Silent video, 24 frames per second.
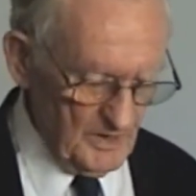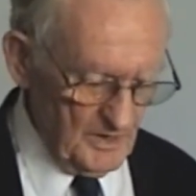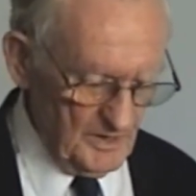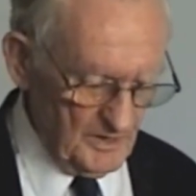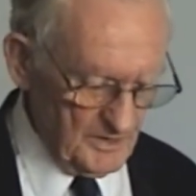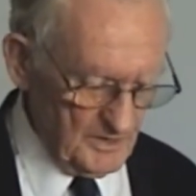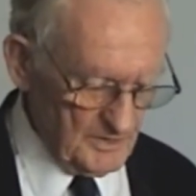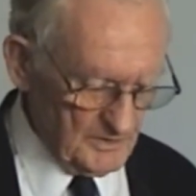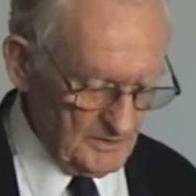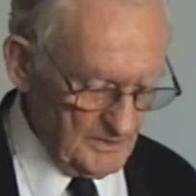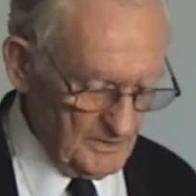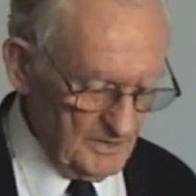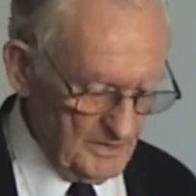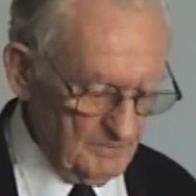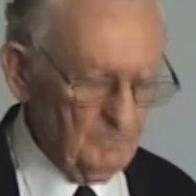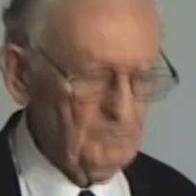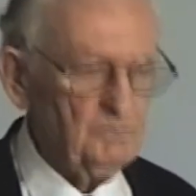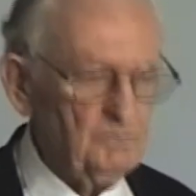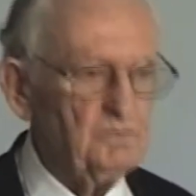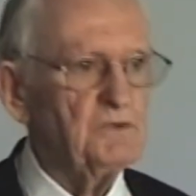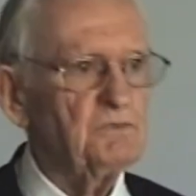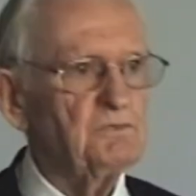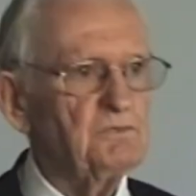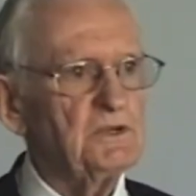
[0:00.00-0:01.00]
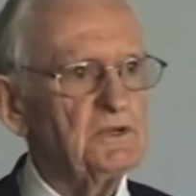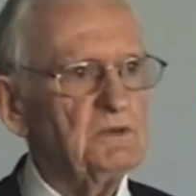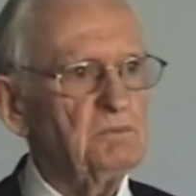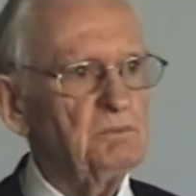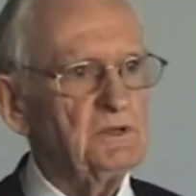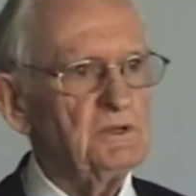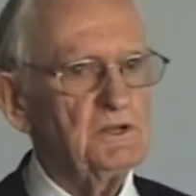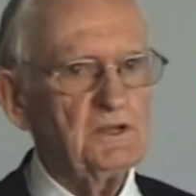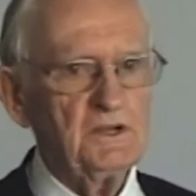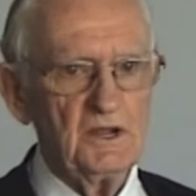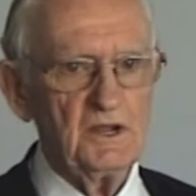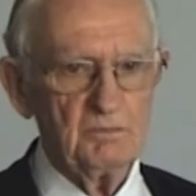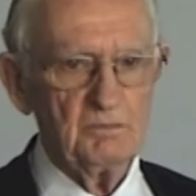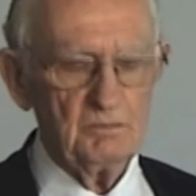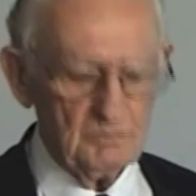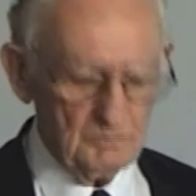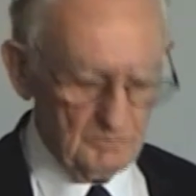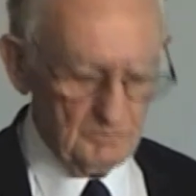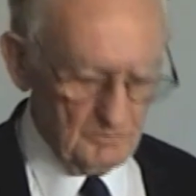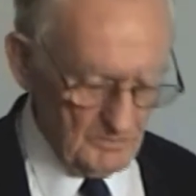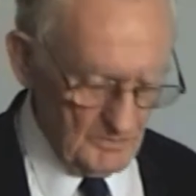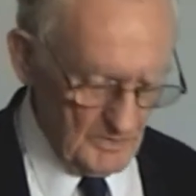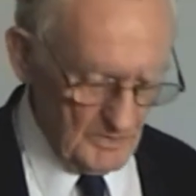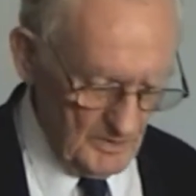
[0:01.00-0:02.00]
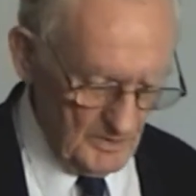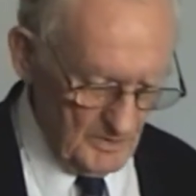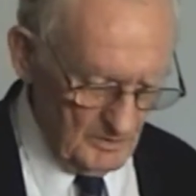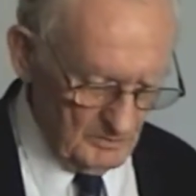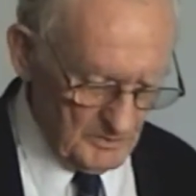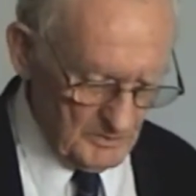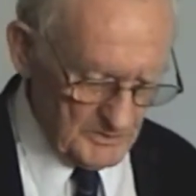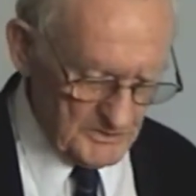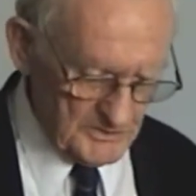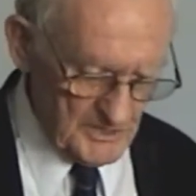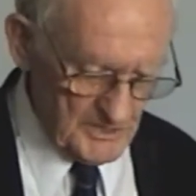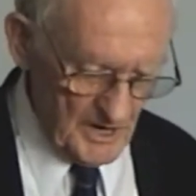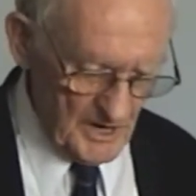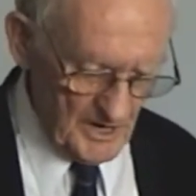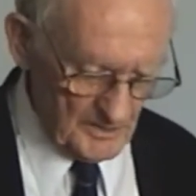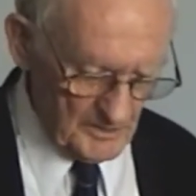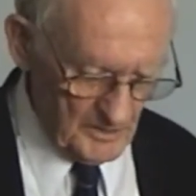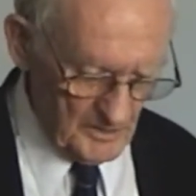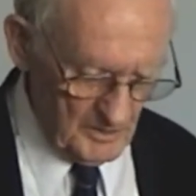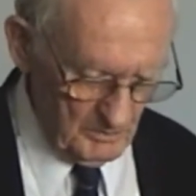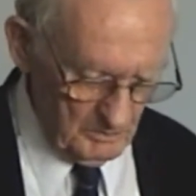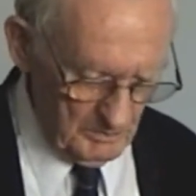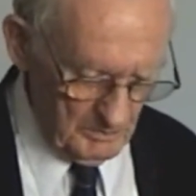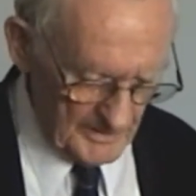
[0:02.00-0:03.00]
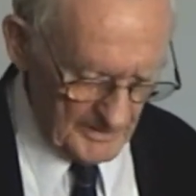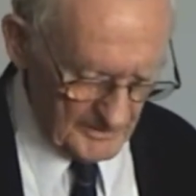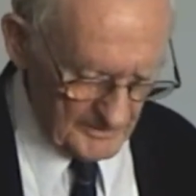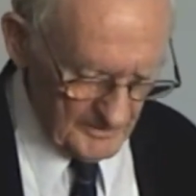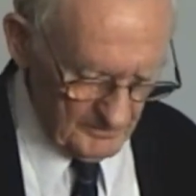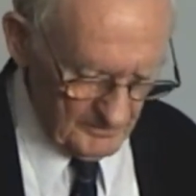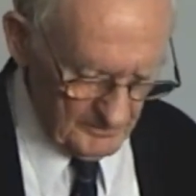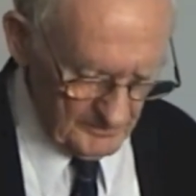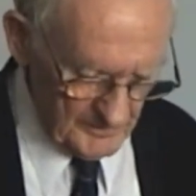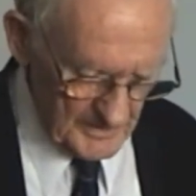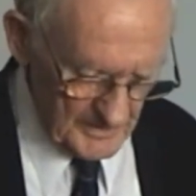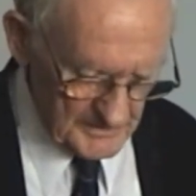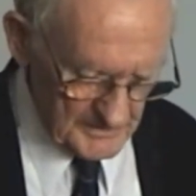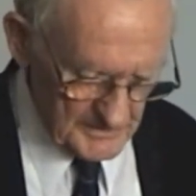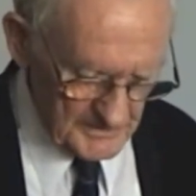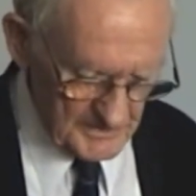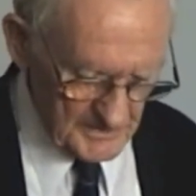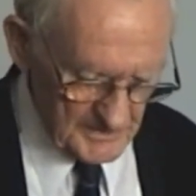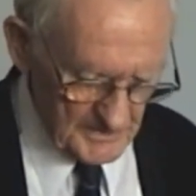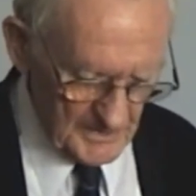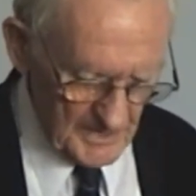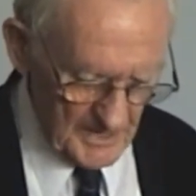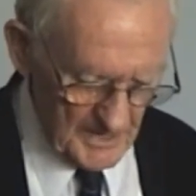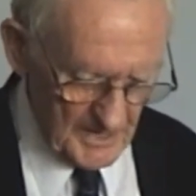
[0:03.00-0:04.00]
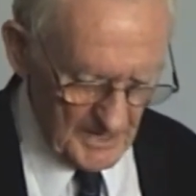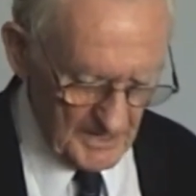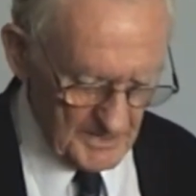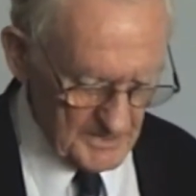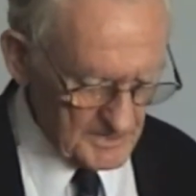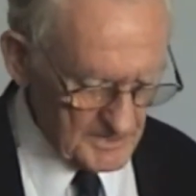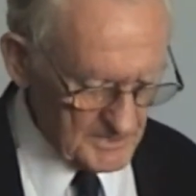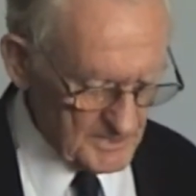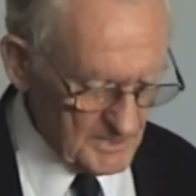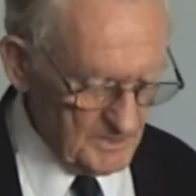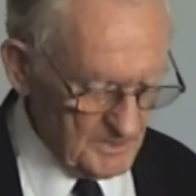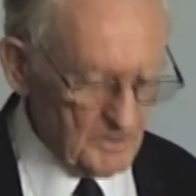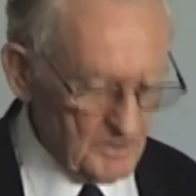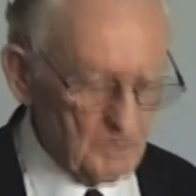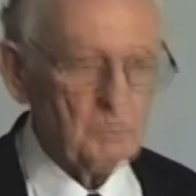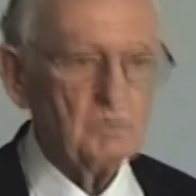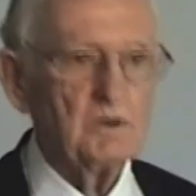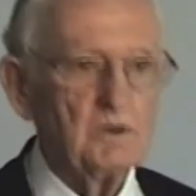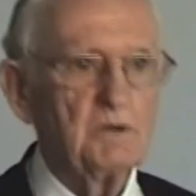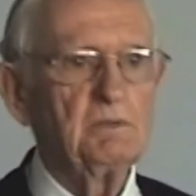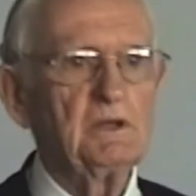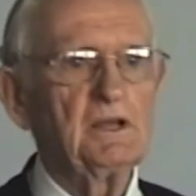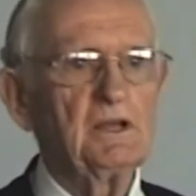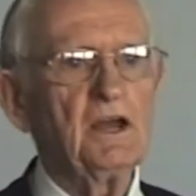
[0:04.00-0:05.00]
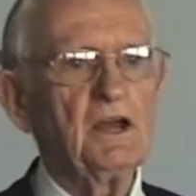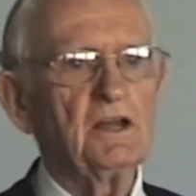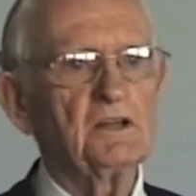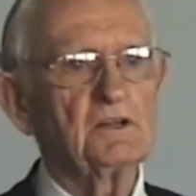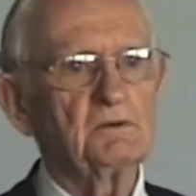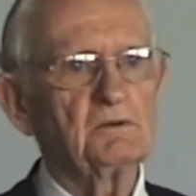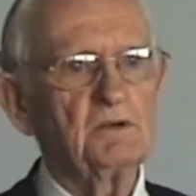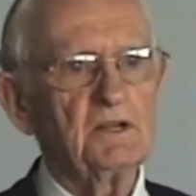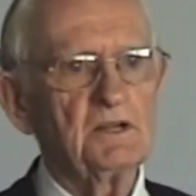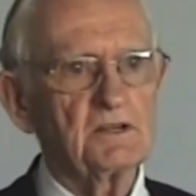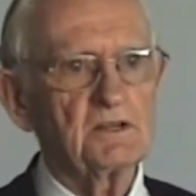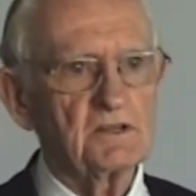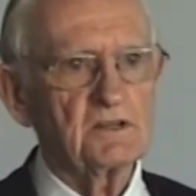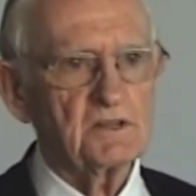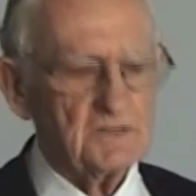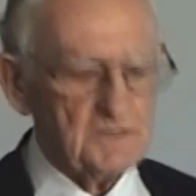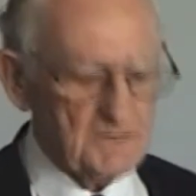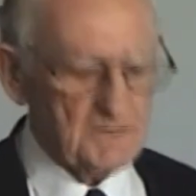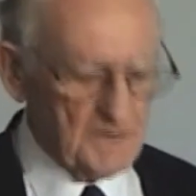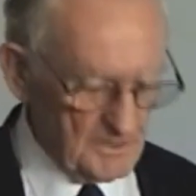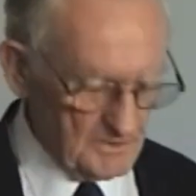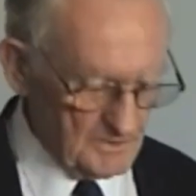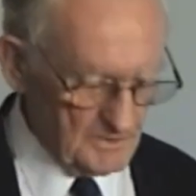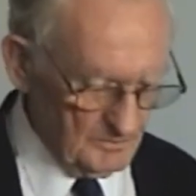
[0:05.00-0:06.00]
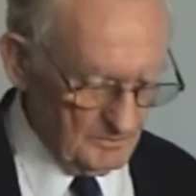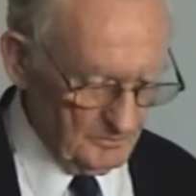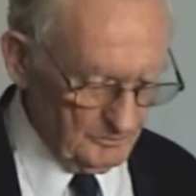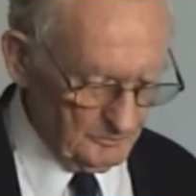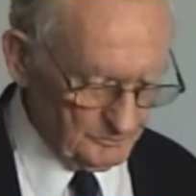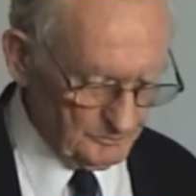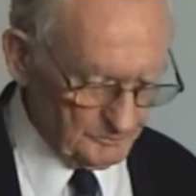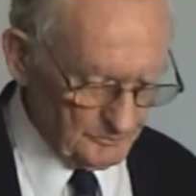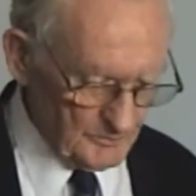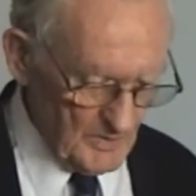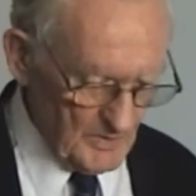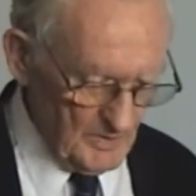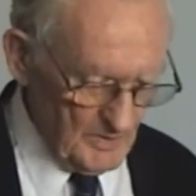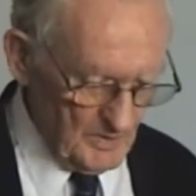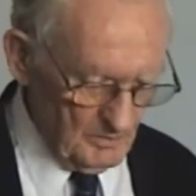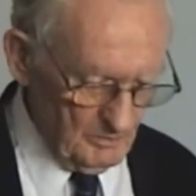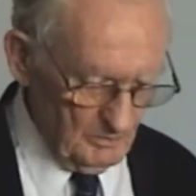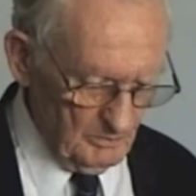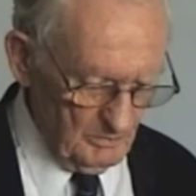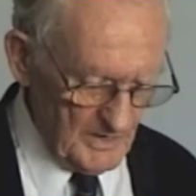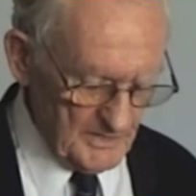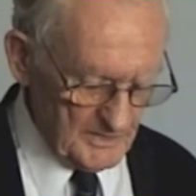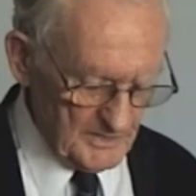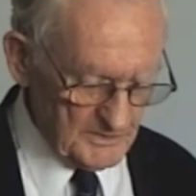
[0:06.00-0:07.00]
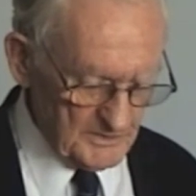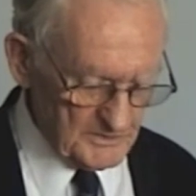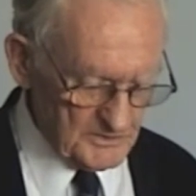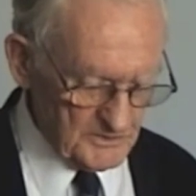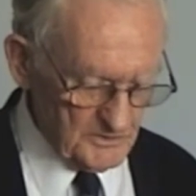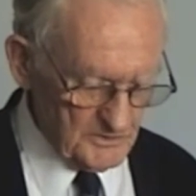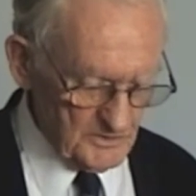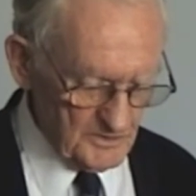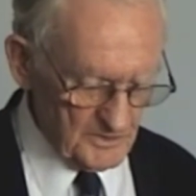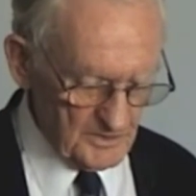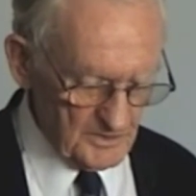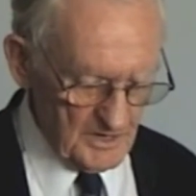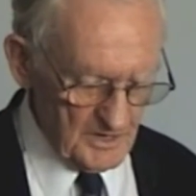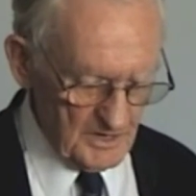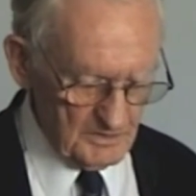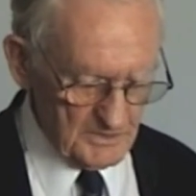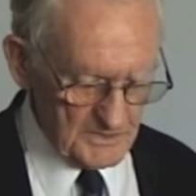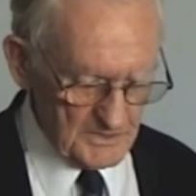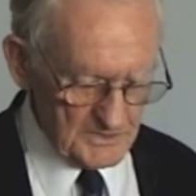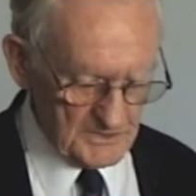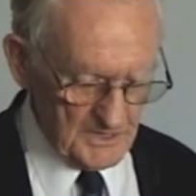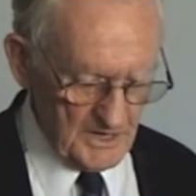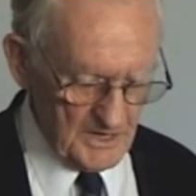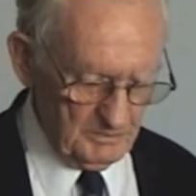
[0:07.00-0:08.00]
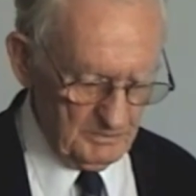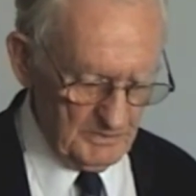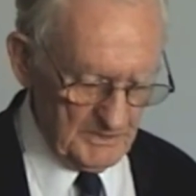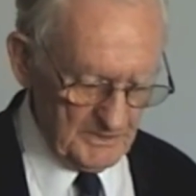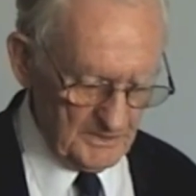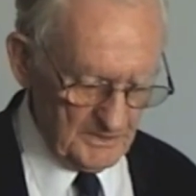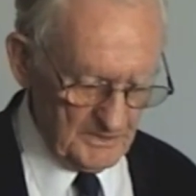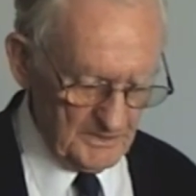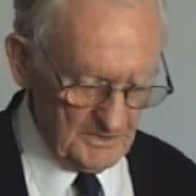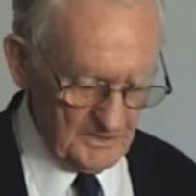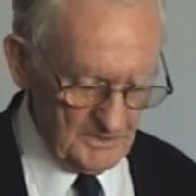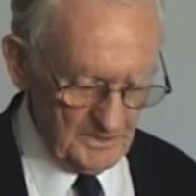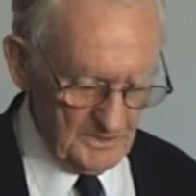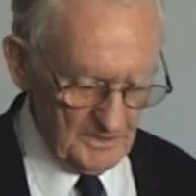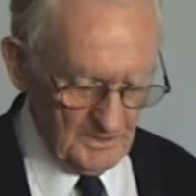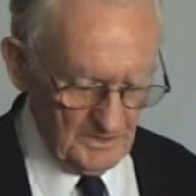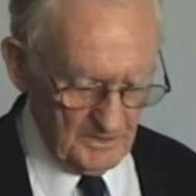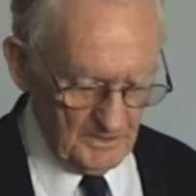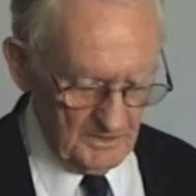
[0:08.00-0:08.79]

And at eleven fifty p m, with charcoal-blackened faces and hands, we began to enter the tunnel, making sure that our escaping gear,